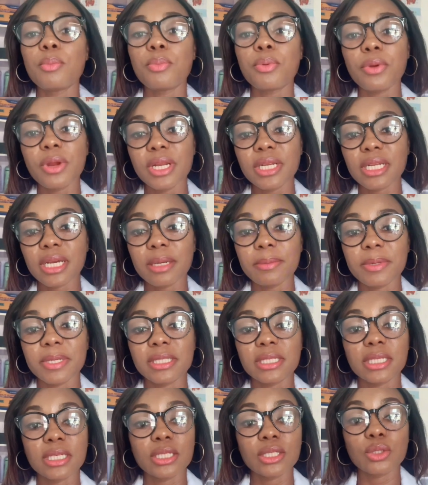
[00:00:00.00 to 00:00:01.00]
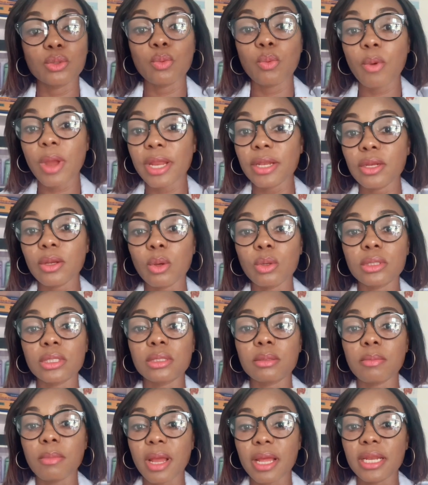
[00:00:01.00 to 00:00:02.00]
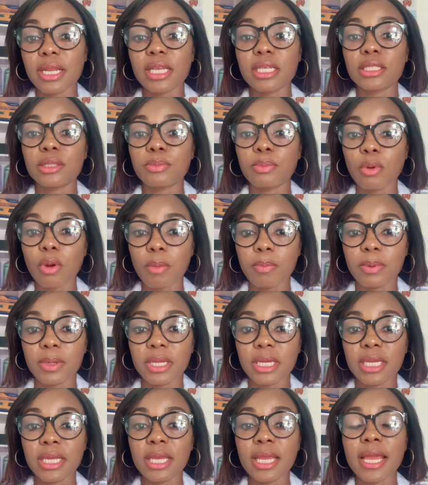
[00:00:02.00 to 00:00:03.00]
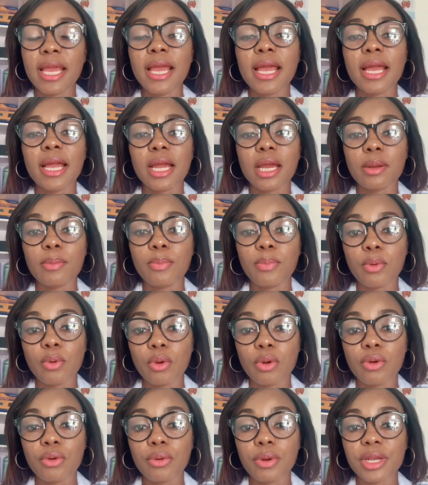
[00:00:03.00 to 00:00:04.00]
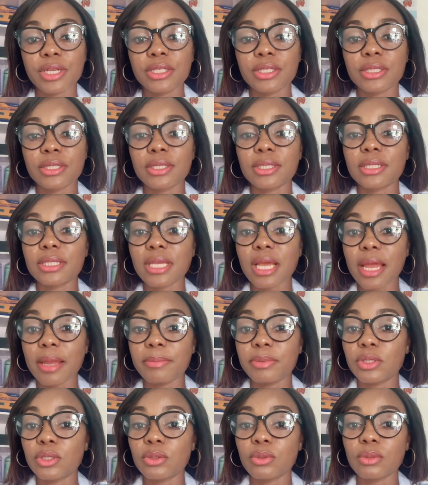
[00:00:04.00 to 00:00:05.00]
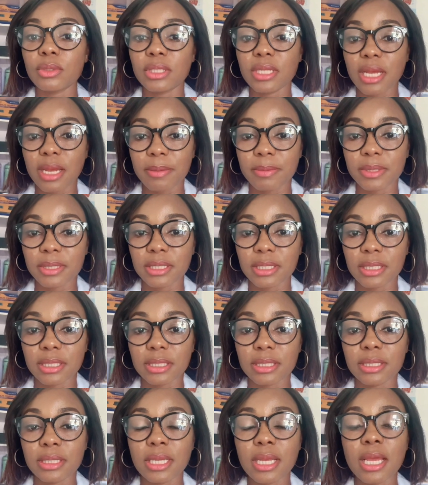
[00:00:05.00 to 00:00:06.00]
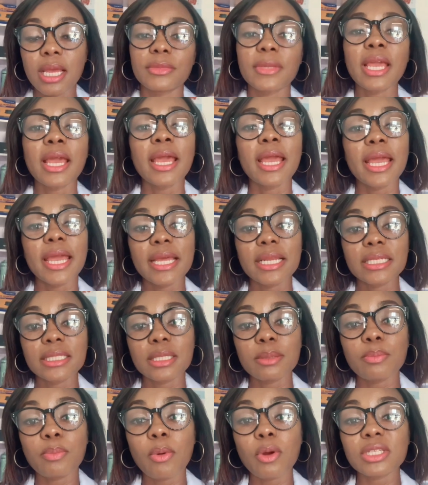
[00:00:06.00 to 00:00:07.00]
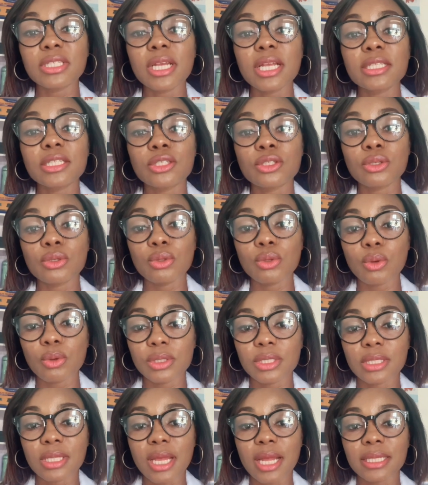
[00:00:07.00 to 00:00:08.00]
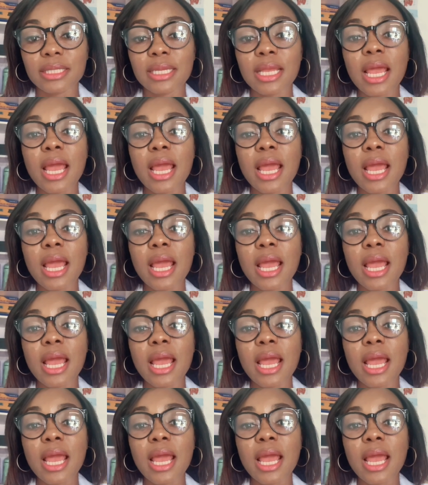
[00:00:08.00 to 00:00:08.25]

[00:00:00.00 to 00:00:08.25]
Prediabetes, when not managed properly, can progress to type 2 diabetes. It is important to note that